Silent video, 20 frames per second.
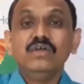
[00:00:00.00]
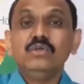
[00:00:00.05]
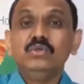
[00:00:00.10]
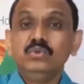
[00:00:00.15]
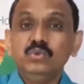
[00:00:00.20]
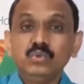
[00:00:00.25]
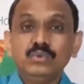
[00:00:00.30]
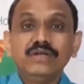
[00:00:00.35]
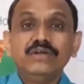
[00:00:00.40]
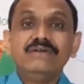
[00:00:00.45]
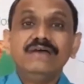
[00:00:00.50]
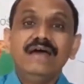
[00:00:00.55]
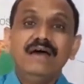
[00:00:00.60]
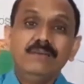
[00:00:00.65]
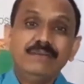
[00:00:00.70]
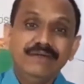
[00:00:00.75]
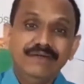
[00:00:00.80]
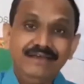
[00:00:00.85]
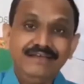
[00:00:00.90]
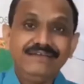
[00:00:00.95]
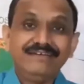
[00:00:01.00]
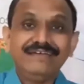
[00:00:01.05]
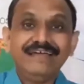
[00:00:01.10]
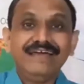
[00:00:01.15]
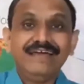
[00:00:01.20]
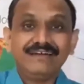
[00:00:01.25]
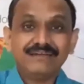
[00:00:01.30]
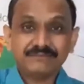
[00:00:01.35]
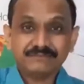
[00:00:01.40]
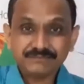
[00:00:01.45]
you can have an
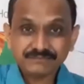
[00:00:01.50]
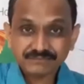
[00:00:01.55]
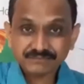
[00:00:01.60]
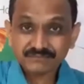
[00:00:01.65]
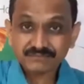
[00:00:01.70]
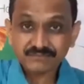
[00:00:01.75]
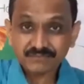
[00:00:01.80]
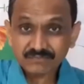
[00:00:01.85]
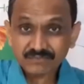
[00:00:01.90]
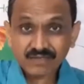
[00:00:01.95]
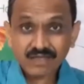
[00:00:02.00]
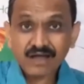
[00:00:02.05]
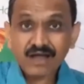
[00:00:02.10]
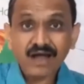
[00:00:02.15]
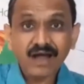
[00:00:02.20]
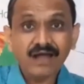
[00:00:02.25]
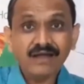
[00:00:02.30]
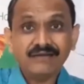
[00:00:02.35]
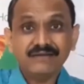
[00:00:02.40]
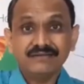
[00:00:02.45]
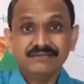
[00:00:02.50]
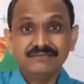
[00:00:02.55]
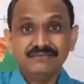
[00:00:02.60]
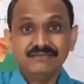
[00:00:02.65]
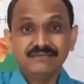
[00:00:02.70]
intact heart,